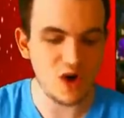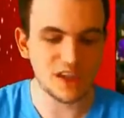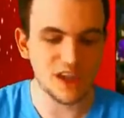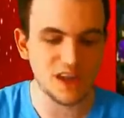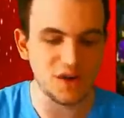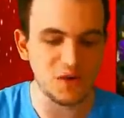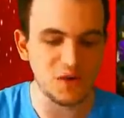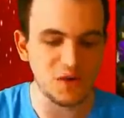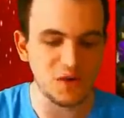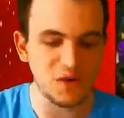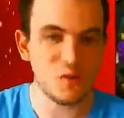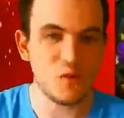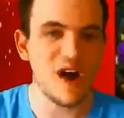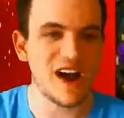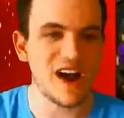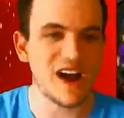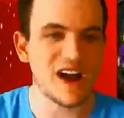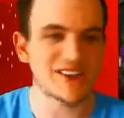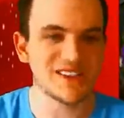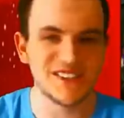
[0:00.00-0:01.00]
Like,
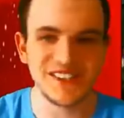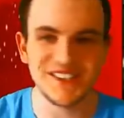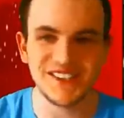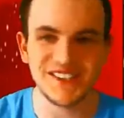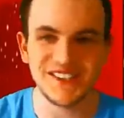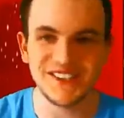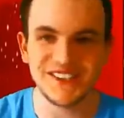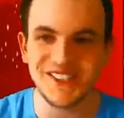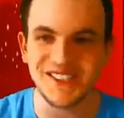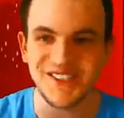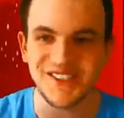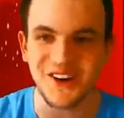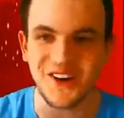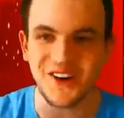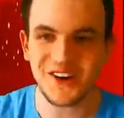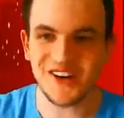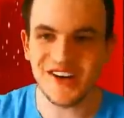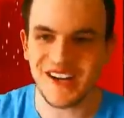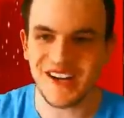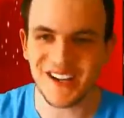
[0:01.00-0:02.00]
why? She's just
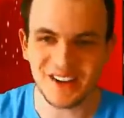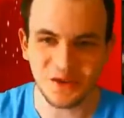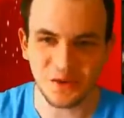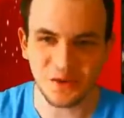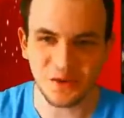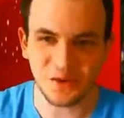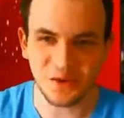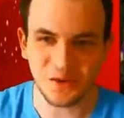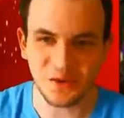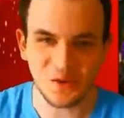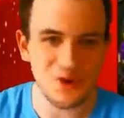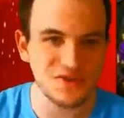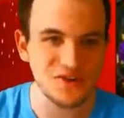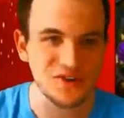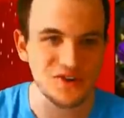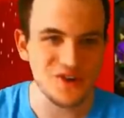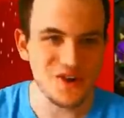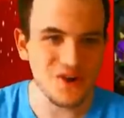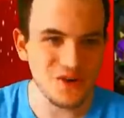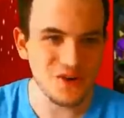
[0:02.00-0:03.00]
started hitting the wall for
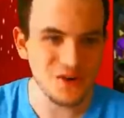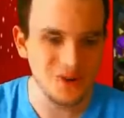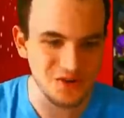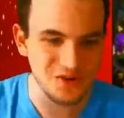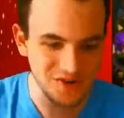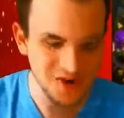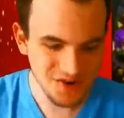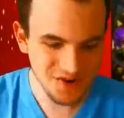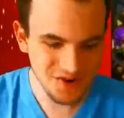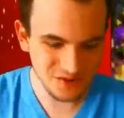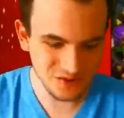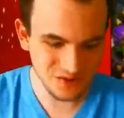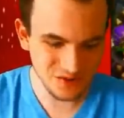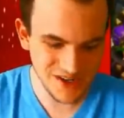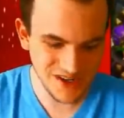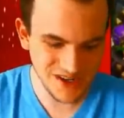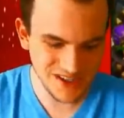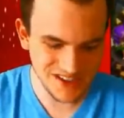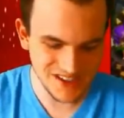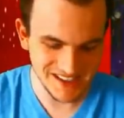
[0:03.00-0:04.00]
no
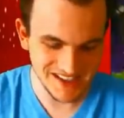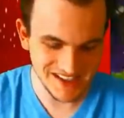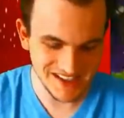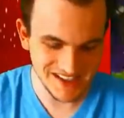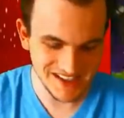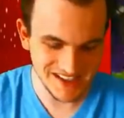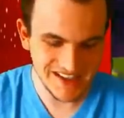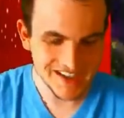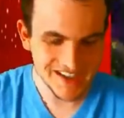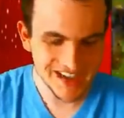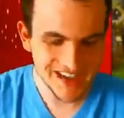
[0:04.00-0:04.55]
reason.